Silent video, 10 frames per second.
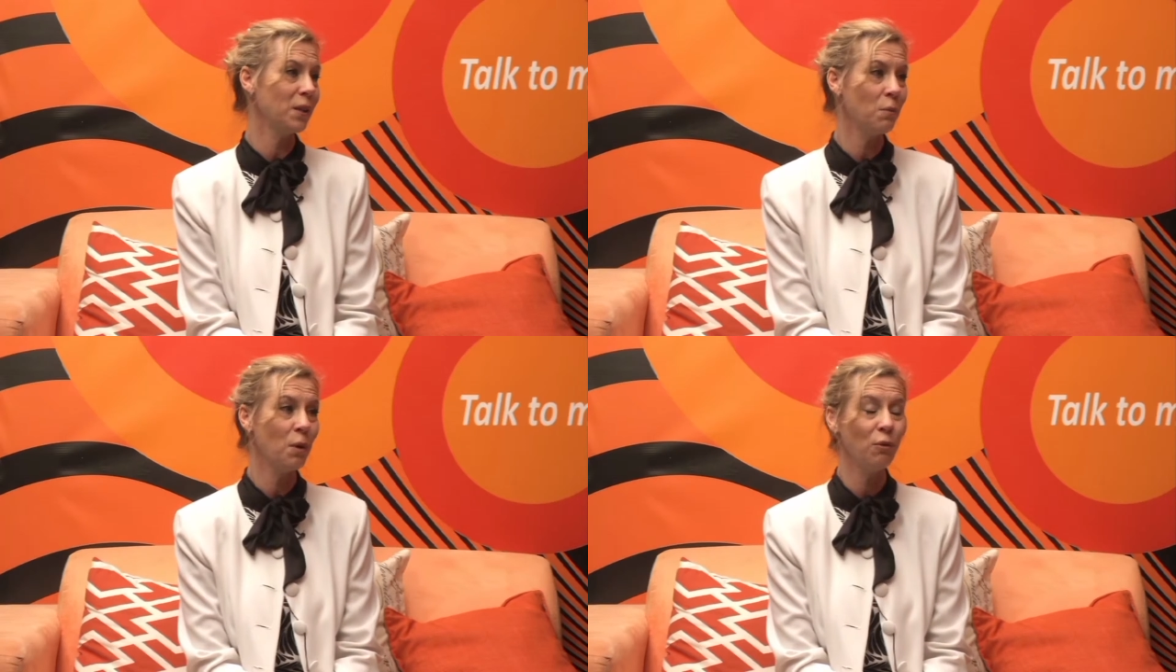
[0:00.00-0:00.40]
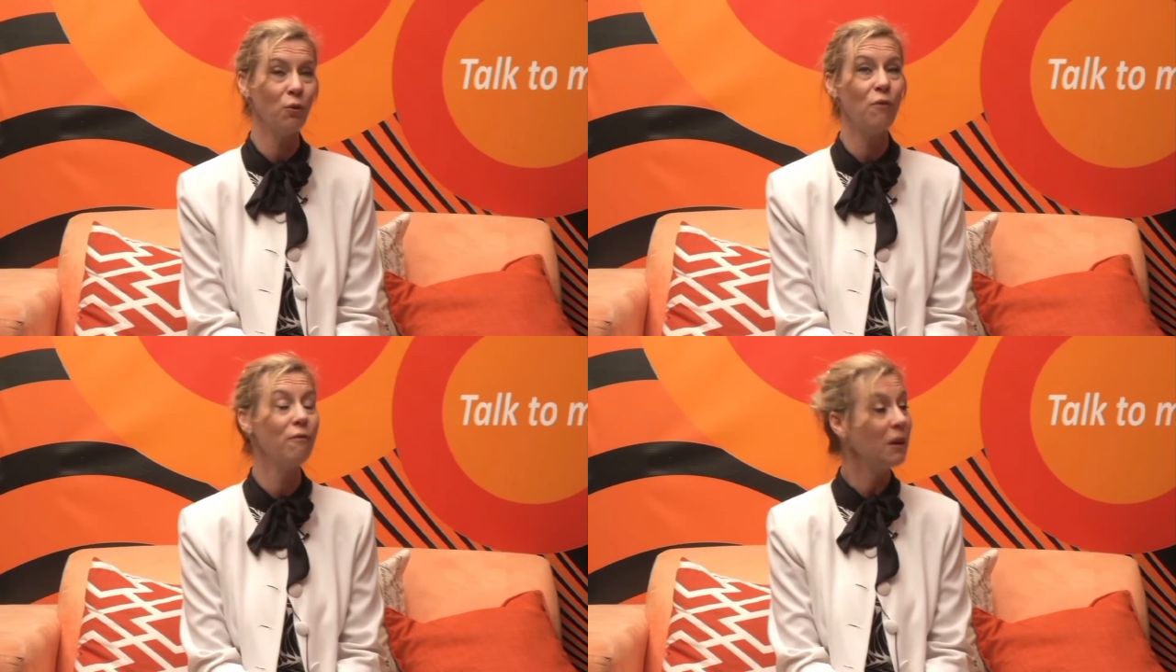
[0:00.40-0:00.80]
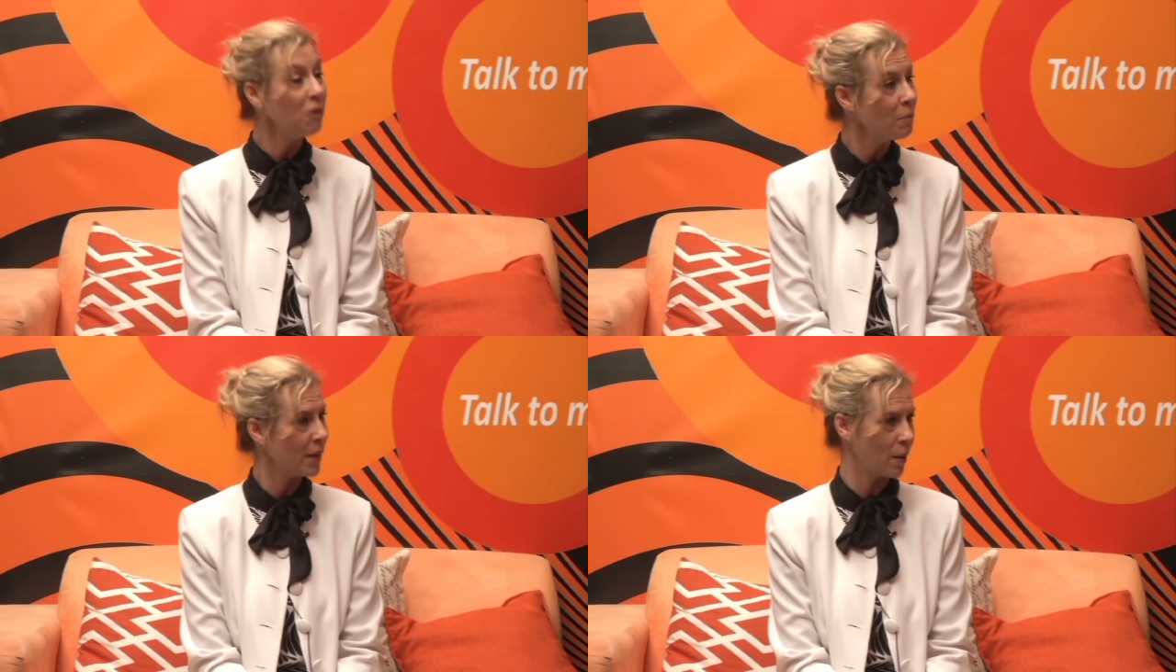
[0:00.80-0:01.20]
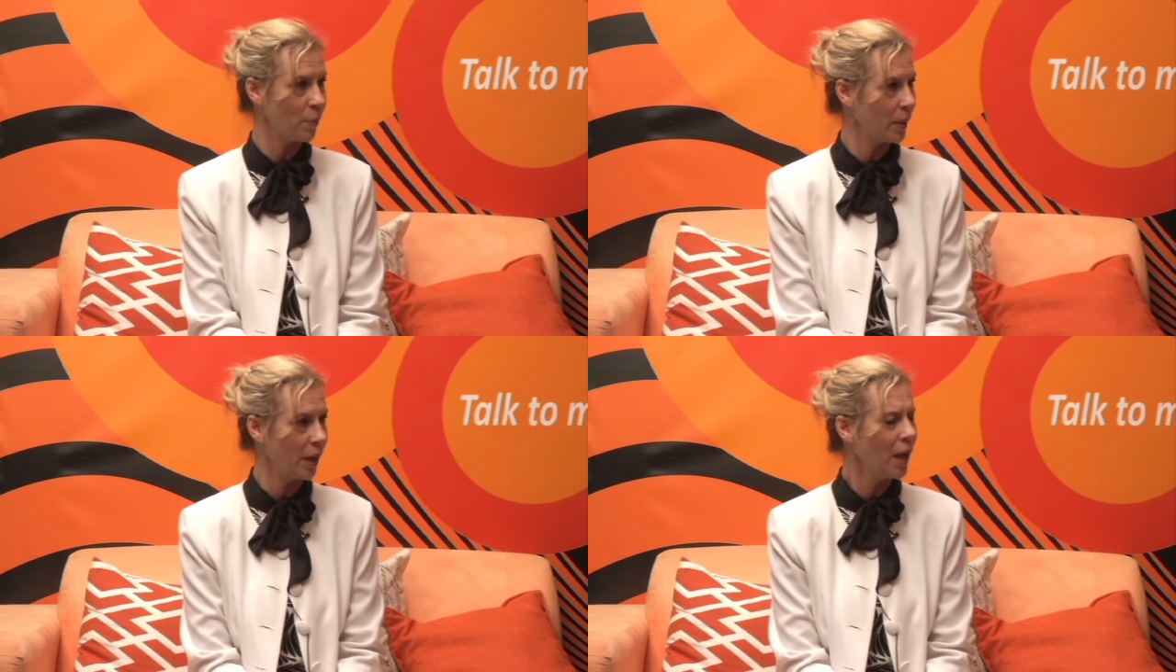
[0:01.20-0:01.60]
the moment for a very big
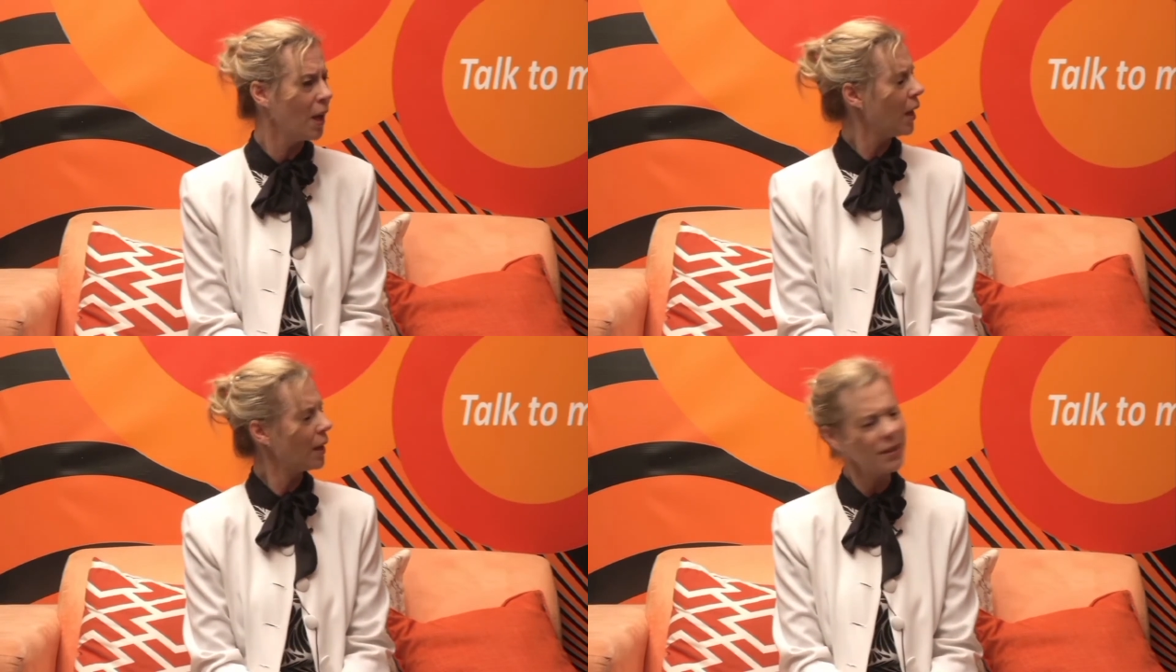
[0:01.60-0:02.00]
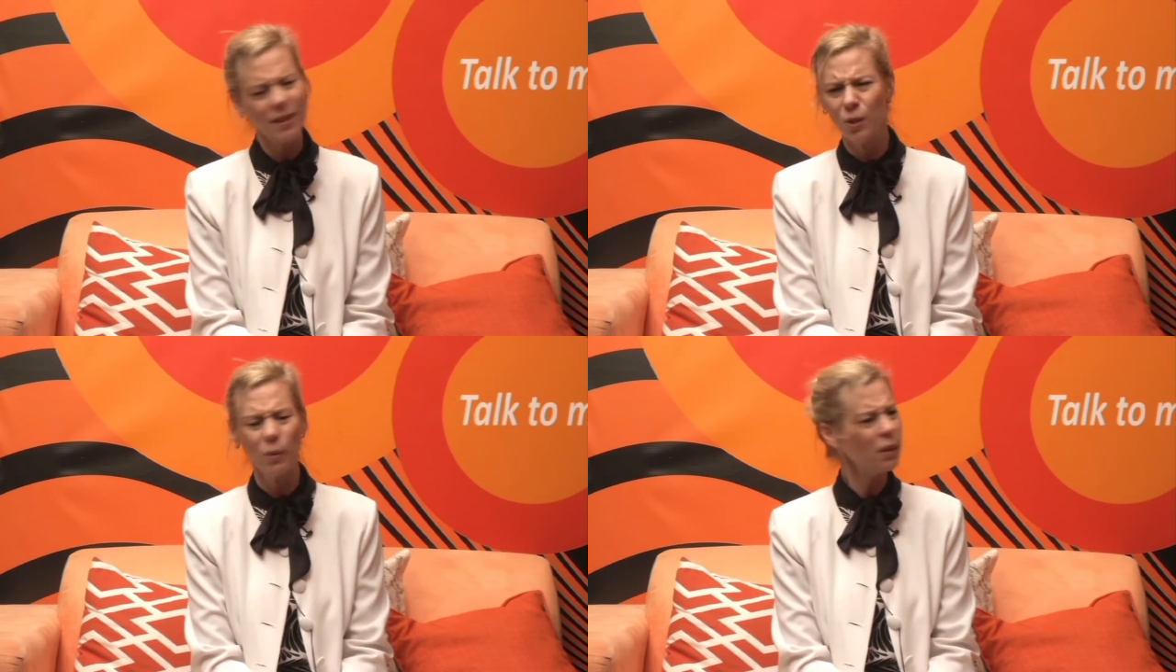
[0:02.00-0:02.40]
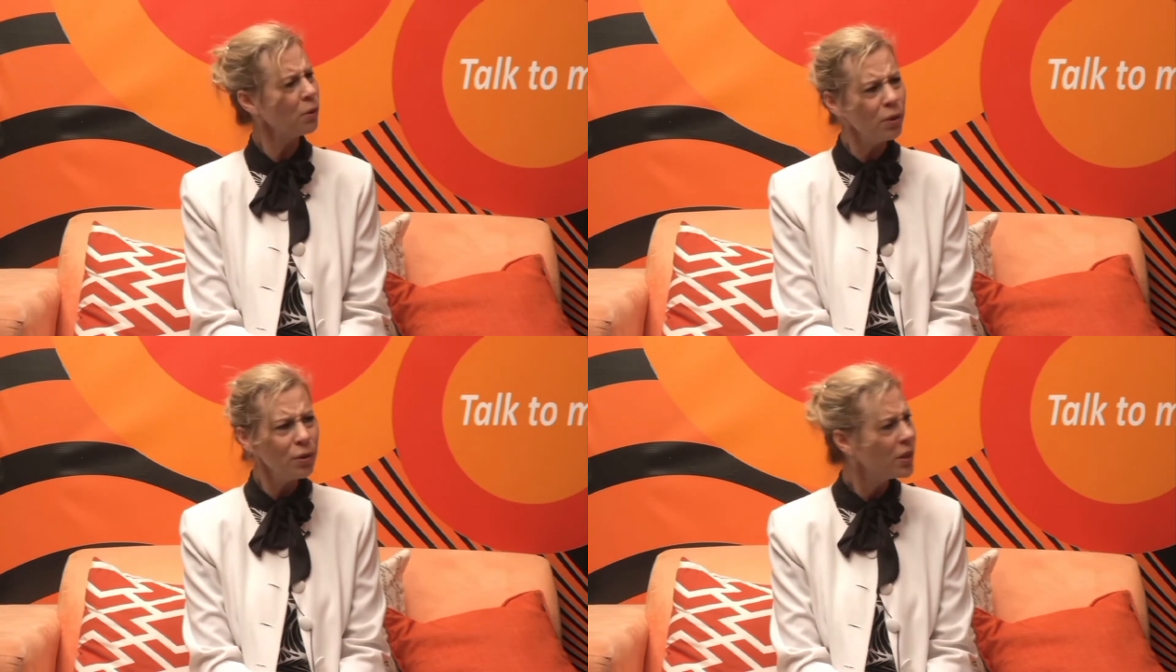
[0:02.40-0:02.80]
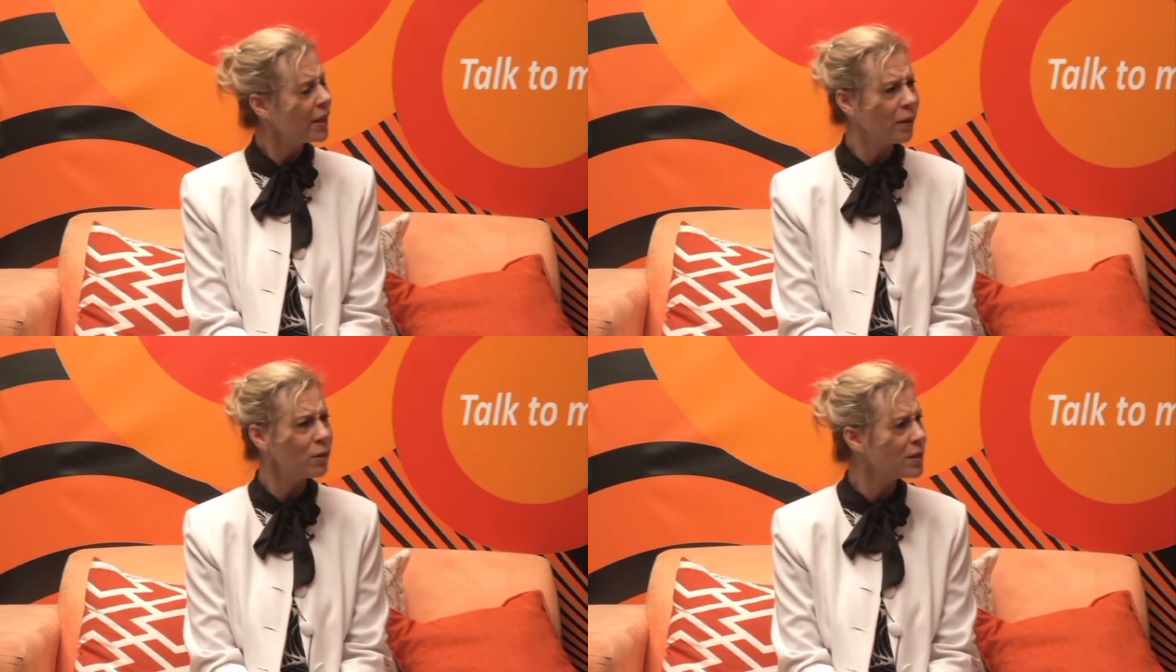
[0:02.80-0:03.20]
company. And I said to her, what on earth did
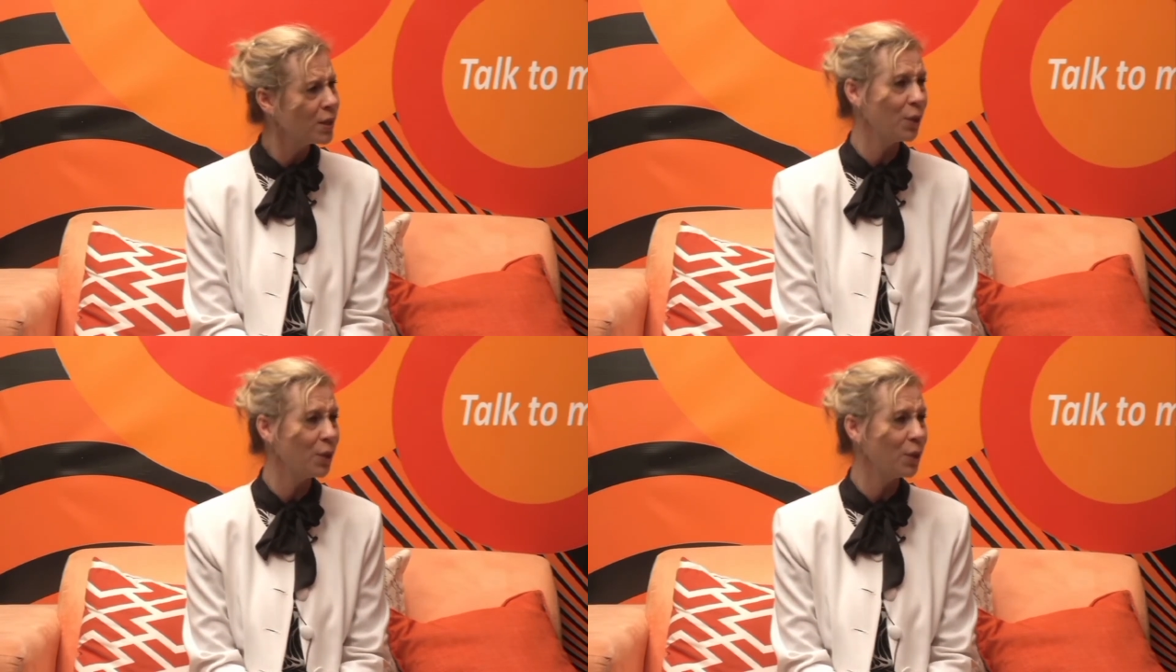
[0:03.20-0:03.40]
I ask